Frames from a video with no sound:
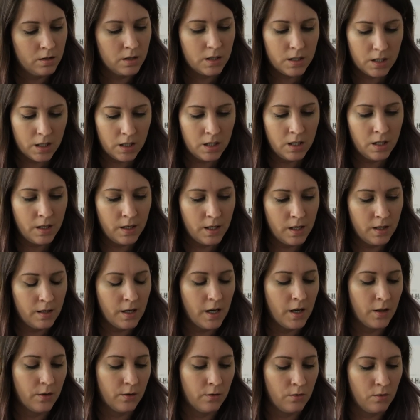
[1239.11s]
Didn't think
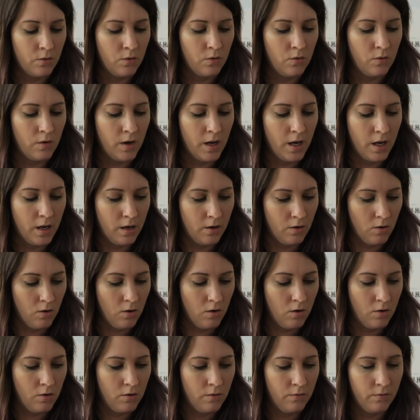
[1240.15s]
that through at
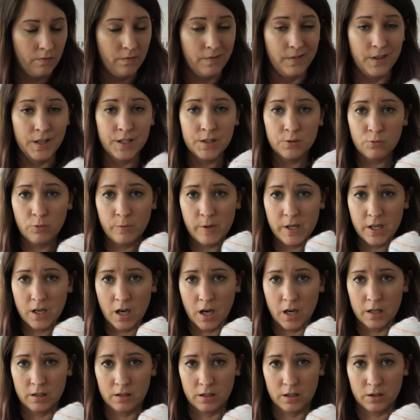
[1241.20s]
all. This will be
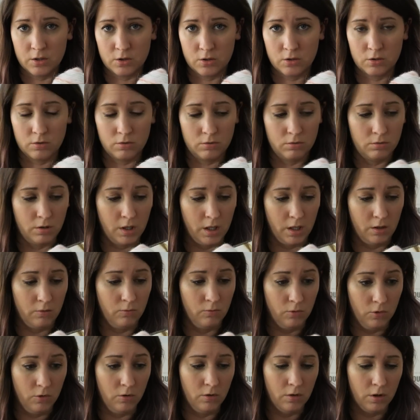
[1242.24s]
cutting it like
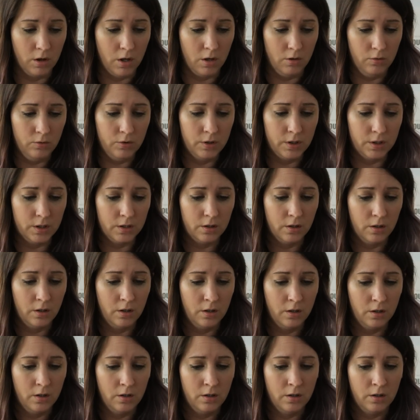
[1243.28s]
real close
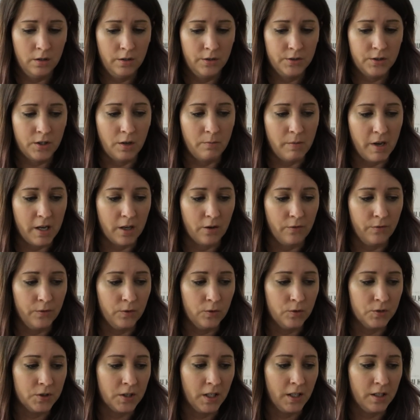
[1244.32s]
to make a
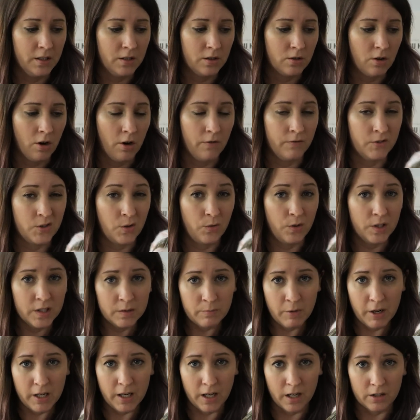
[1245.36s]
full-size scarf, so
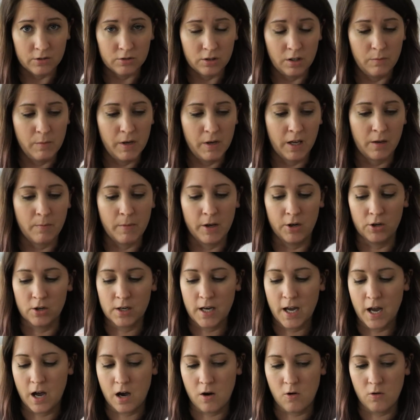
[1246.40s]
this might actually make a better
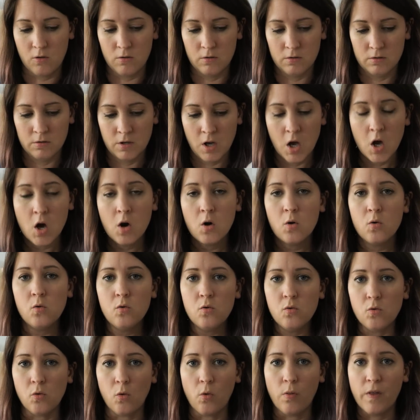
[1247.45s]
cowl.
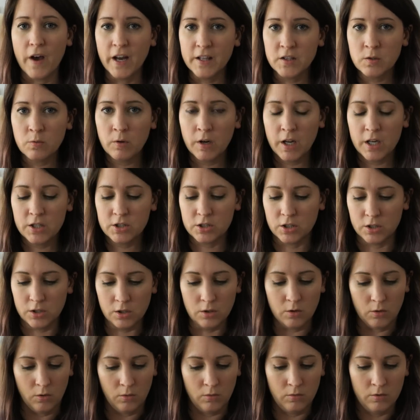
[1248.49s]
Ooh, that's what I should
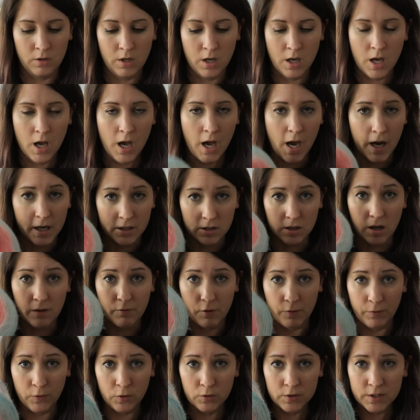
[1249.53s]
do. I should have
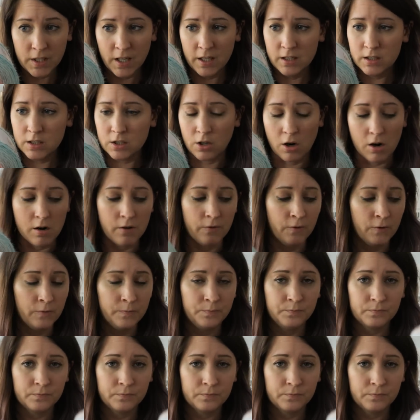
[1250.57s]
a full-size scarf